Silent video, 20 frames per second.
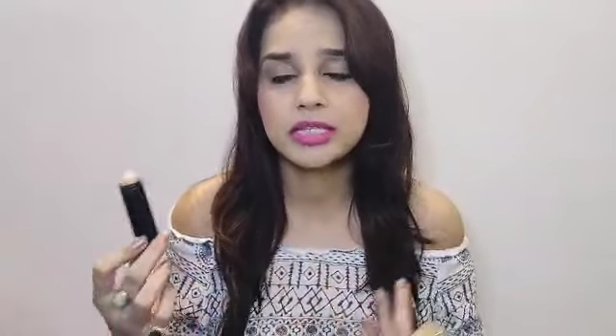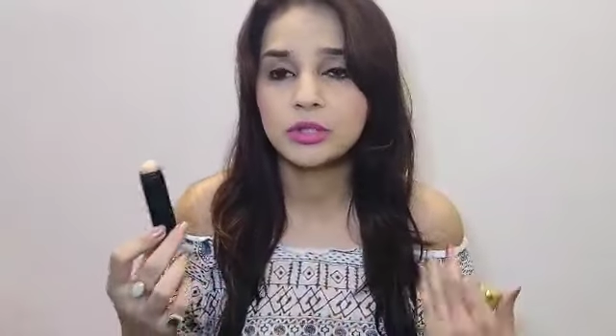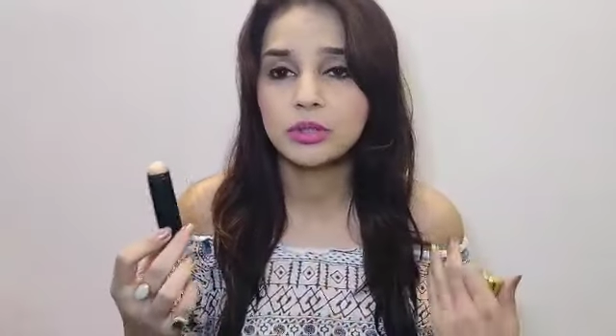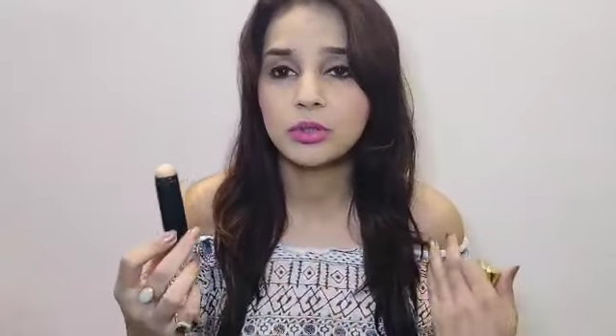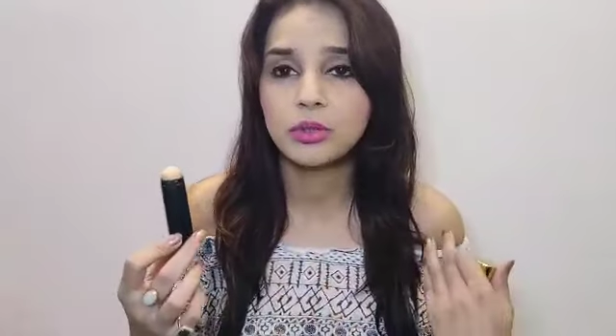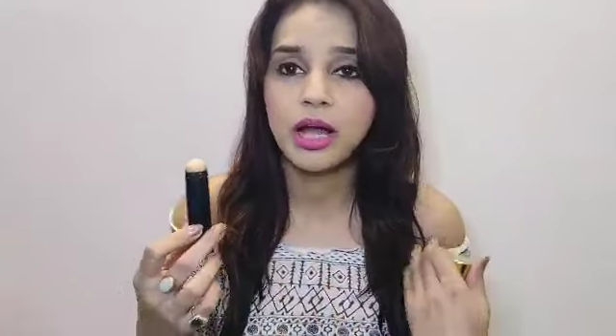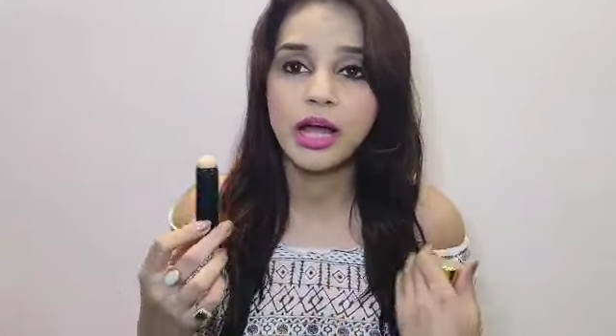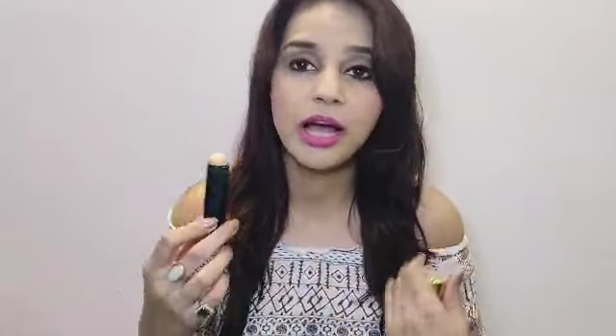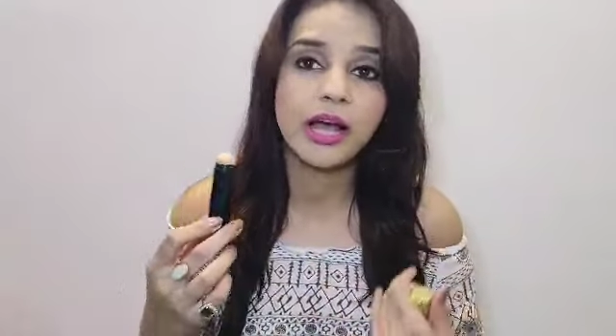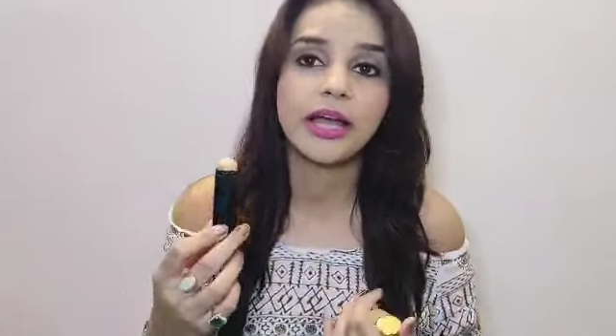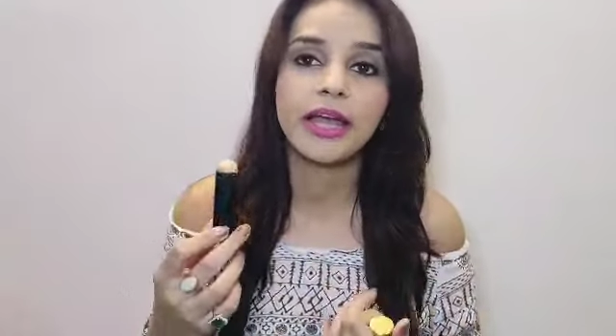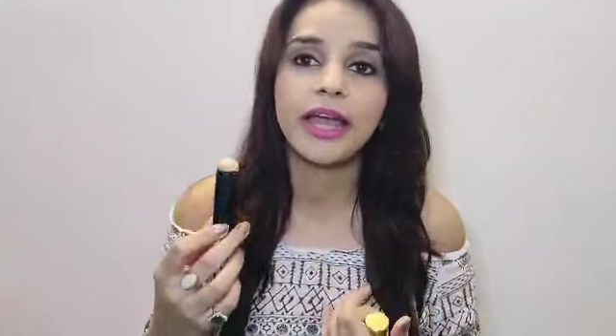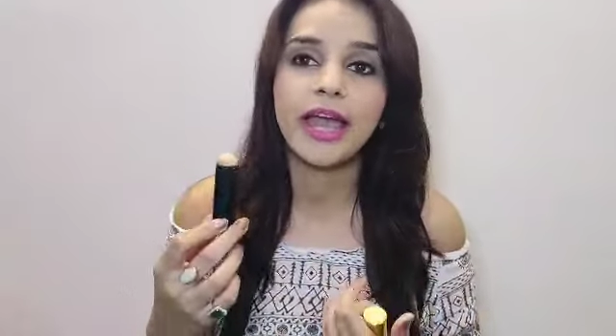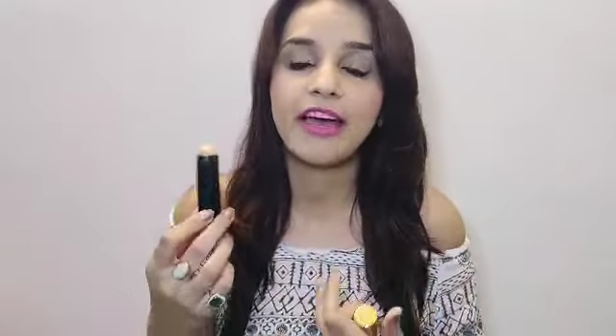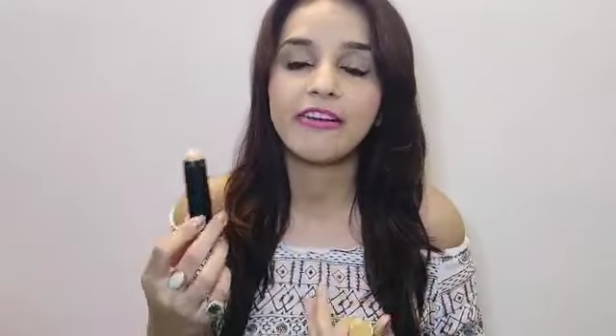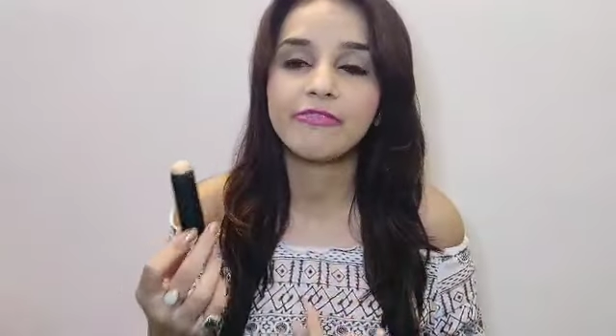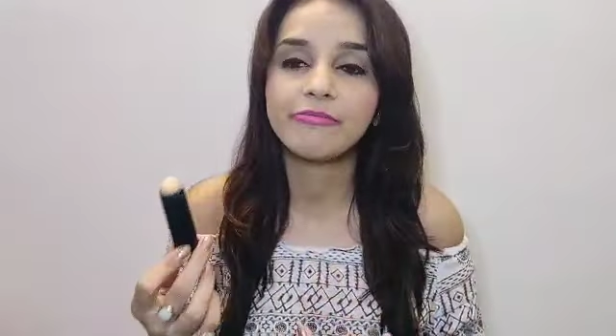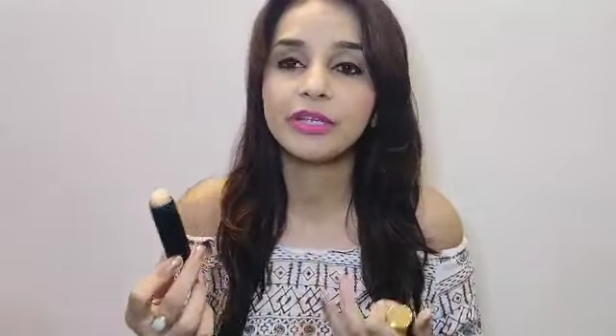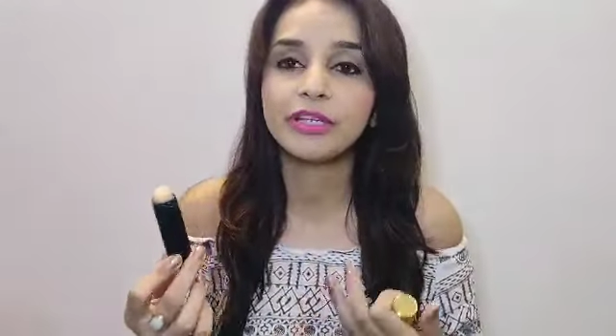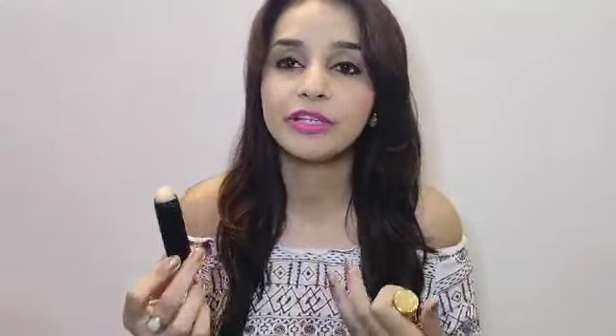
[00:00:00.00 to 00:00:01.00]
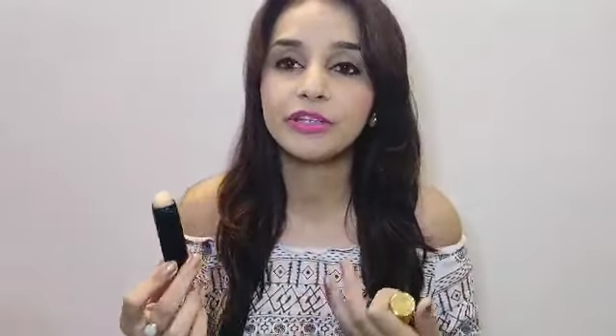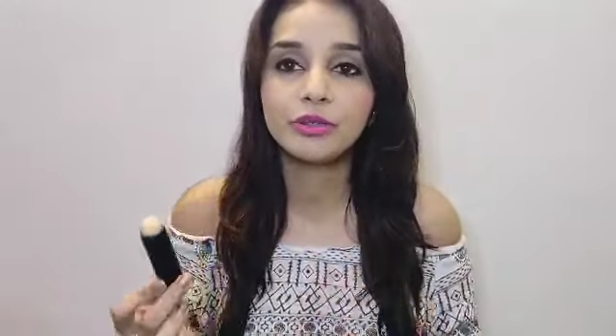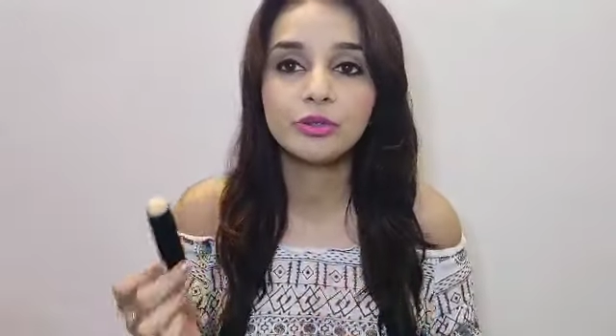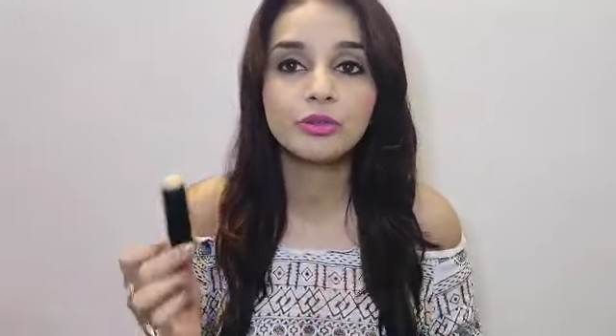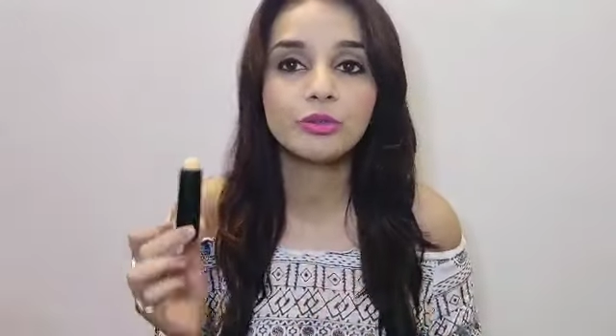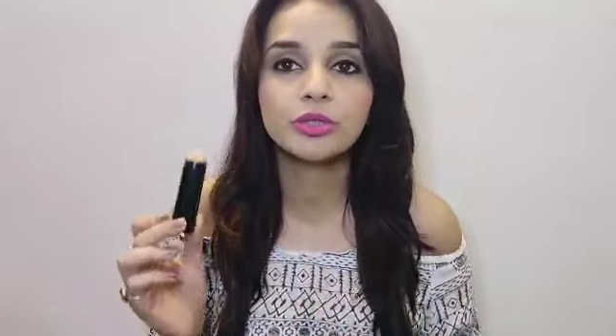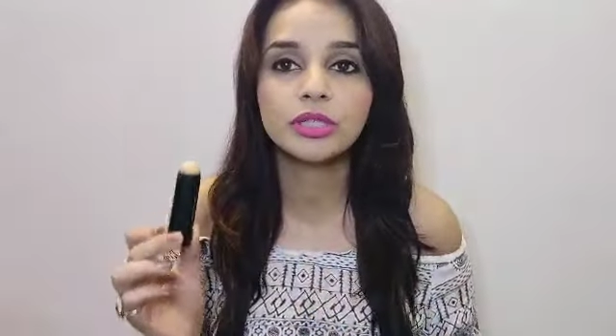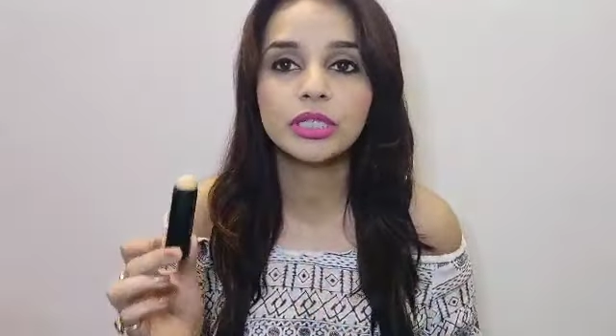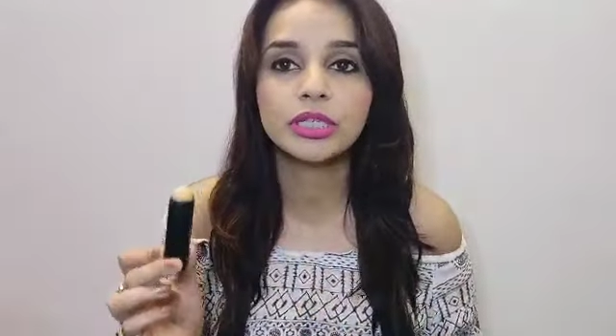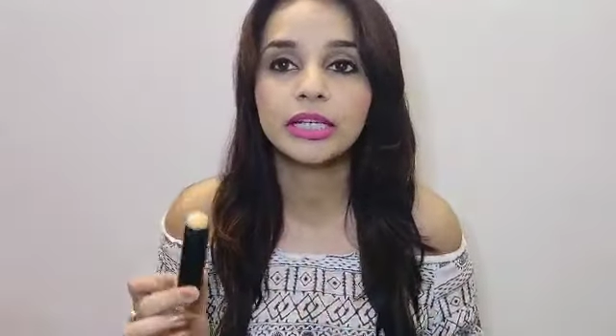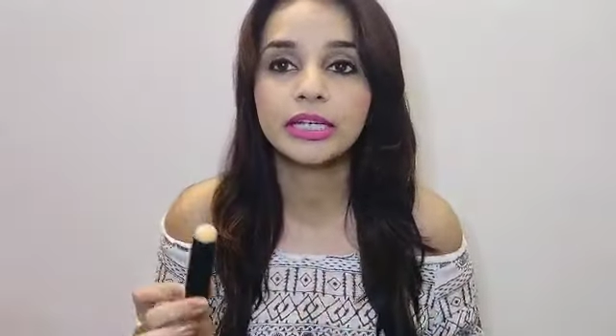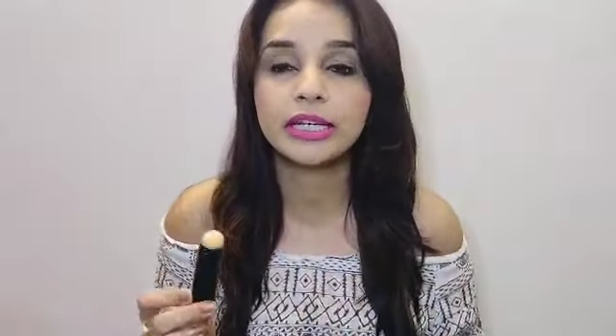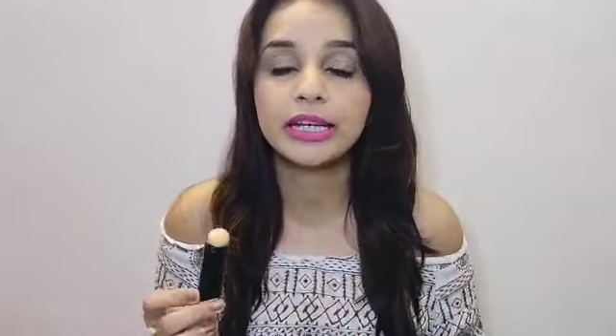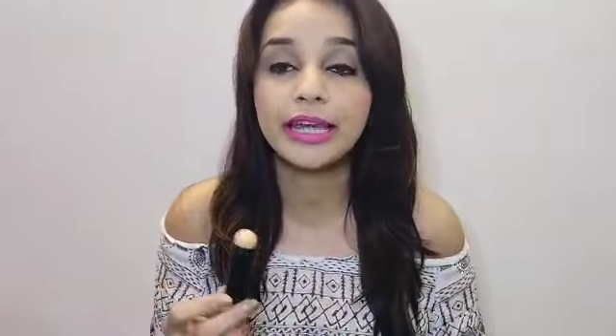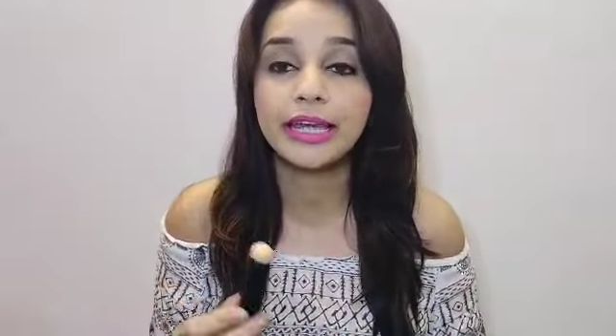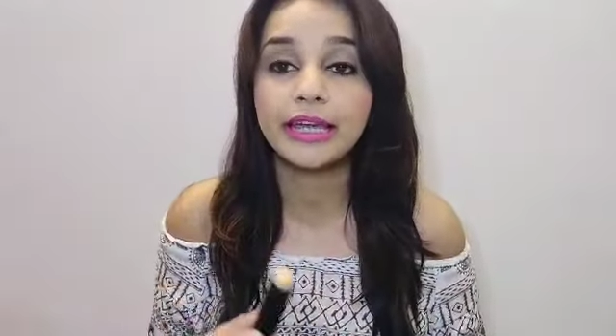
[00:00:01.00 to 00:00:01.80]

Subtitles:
So I have been using it